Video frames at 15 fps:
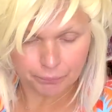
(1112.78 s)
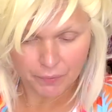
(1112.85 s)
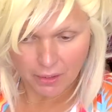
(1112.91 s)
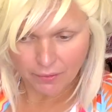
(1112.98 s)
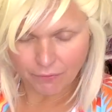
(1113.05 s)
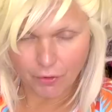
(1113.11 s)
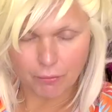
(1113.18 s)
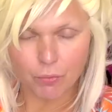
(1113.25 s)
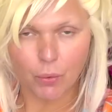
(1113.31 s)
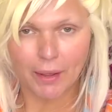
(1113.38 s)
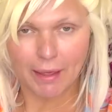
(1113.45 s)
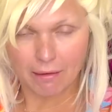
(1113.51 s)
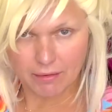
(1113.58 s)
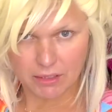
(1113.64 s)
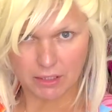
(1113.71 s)
They've got more
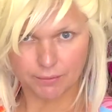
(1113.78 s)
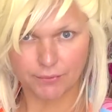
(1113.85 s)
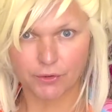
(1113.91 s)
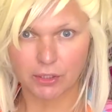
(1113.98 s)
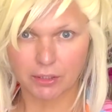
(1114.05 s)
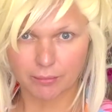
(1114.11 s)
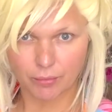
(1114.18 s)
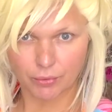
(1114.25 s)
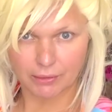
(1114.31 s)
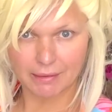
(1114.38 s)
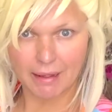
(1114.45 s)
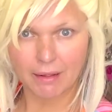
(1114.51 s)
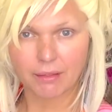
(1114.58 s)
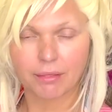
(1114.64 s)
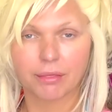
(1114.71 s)
hair in them, they've got a little more
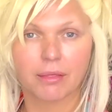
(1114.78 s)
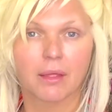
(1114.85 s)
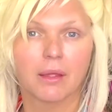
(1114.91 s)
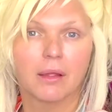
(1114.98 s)
length,